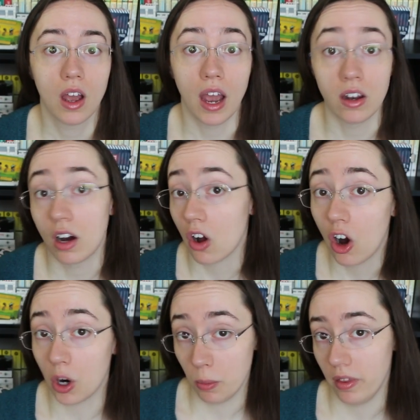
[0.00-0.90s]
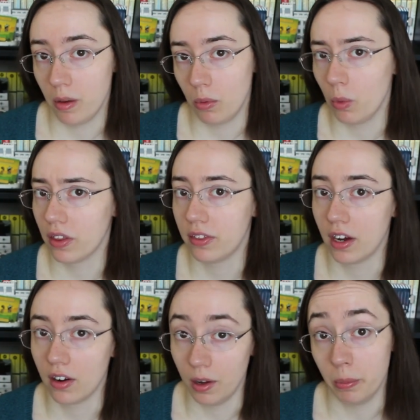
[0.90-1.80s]
and not harm them with
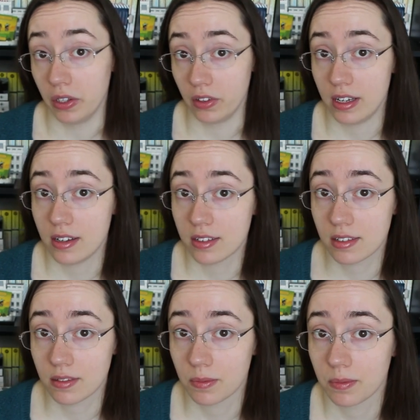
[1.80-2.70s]
their abilities.